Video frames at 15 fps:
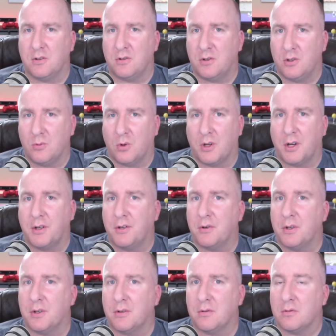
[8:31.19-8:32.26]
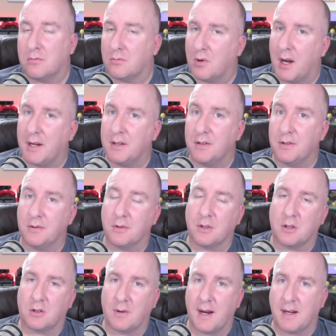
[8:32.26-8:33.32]
you want to do it right and do it
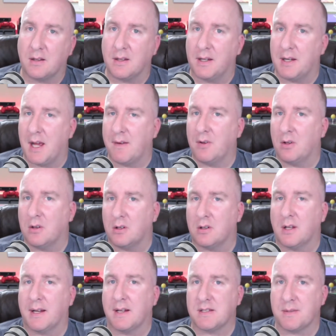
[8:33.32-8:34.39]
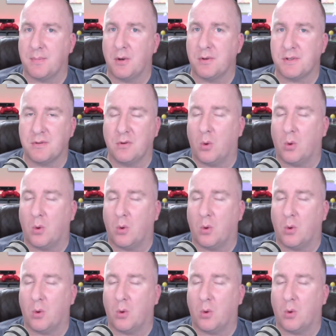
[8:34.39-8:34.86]
correctly and have it look like it's supposed to.